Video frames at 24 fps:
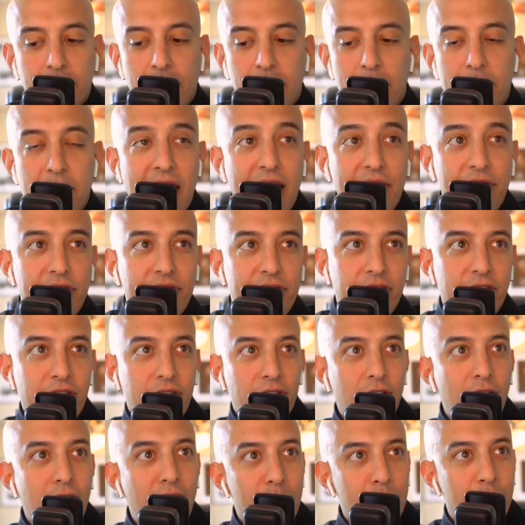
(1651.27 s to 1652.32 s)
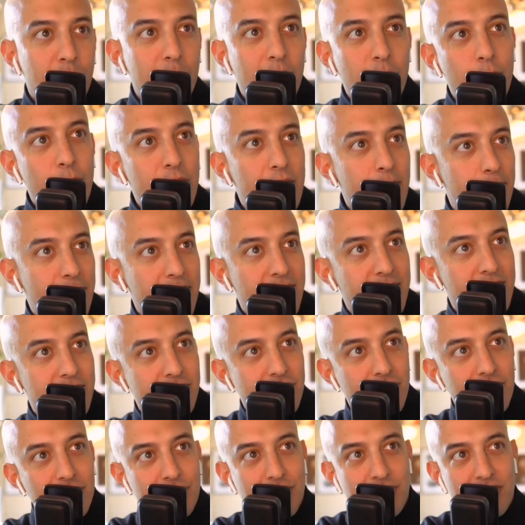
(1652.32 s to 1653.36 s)
My math is a little off, or my Wikipedia
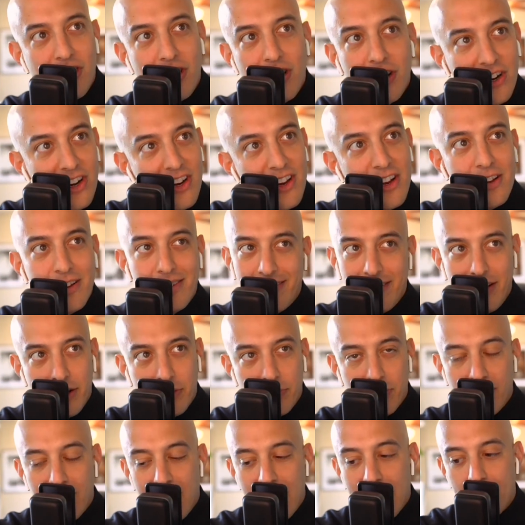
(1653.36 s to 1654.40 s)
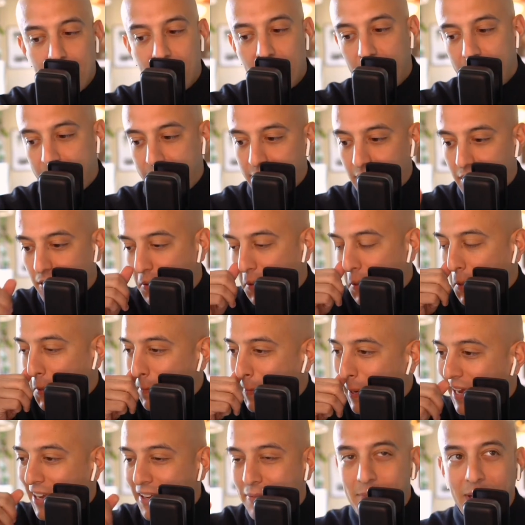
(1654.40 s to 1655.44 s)
searches are unreliable. So, or
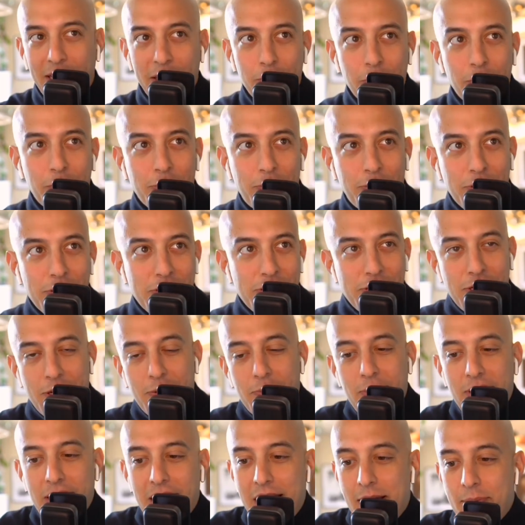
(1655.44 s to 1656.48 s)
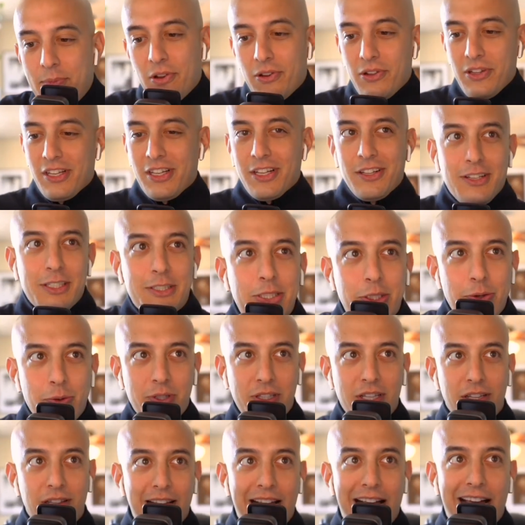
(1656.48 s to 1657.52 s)
my Google search is unreliable. Let's go with
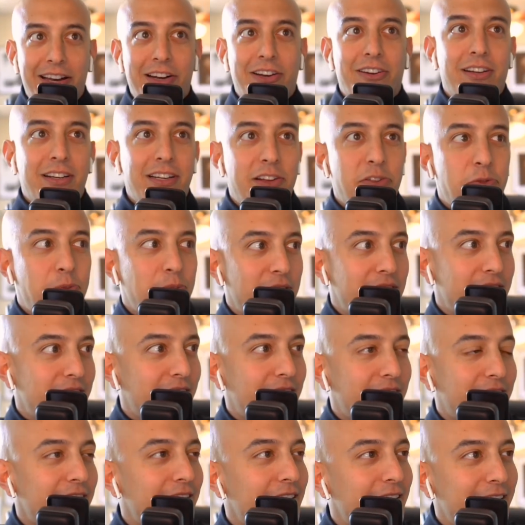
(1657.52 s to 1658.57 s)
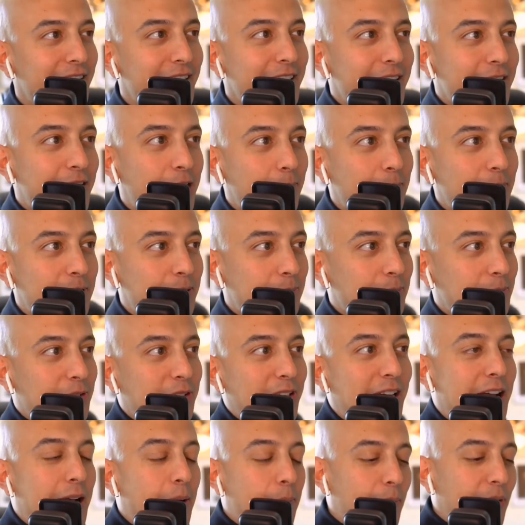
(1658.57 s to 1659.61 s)
the latter and give me cut me some
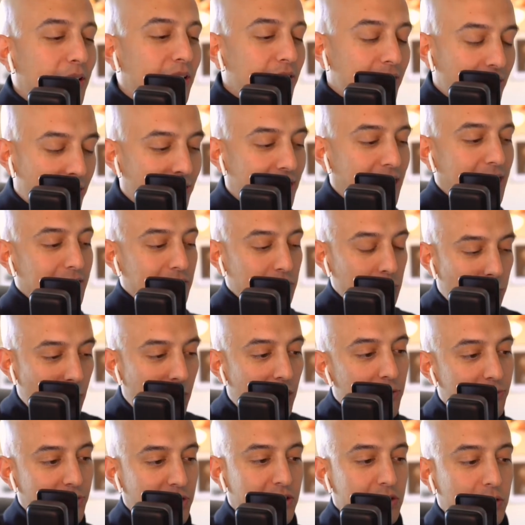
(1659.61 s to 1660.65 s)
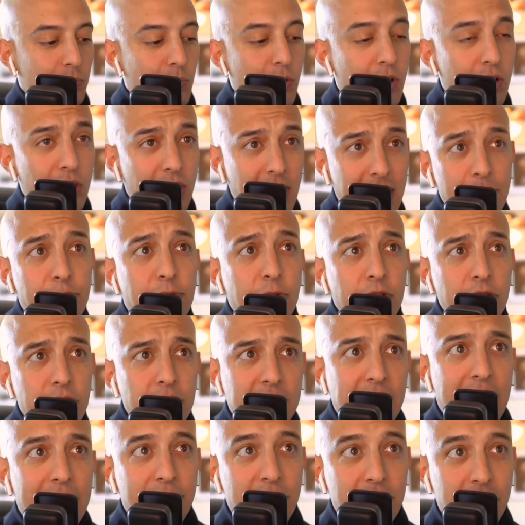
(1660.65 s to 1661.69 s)
slack. But okay, 12 years. Well, a few years
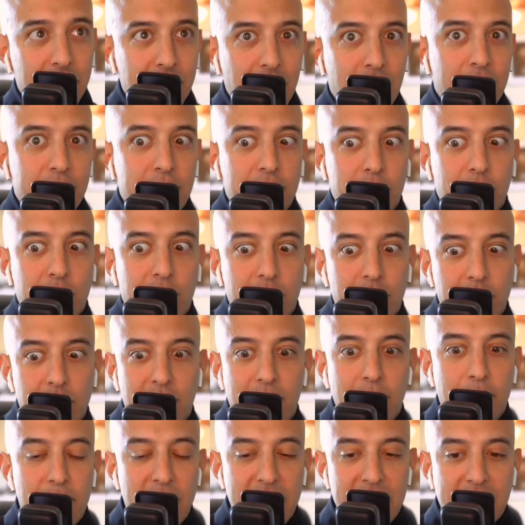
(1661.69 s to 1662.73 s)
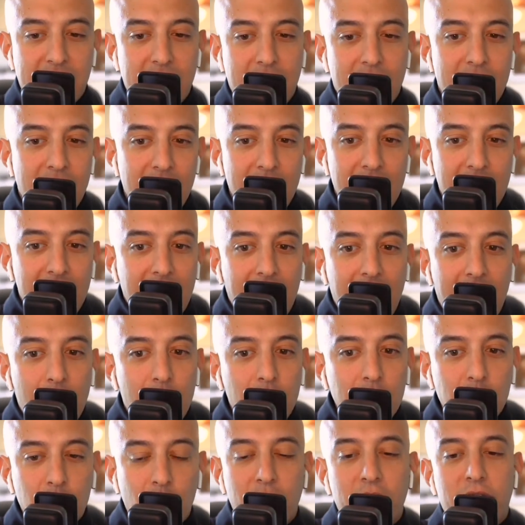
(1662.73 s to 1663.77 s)
after you started touring with Limp Bizkit, I
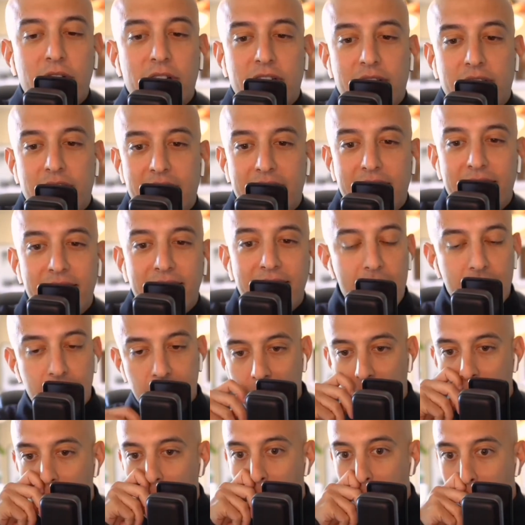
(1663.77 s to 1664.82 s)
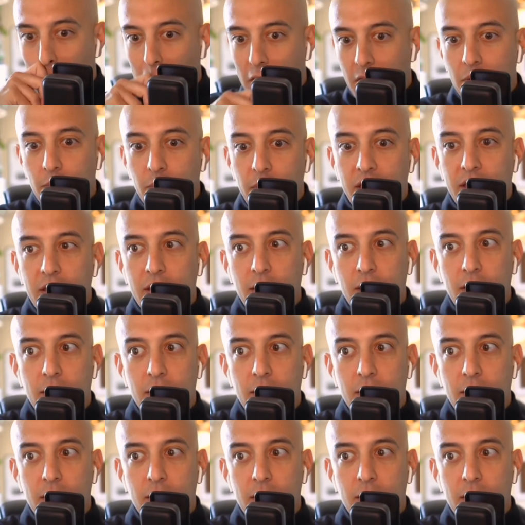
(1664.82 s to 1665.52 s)
was wondering, like, you started with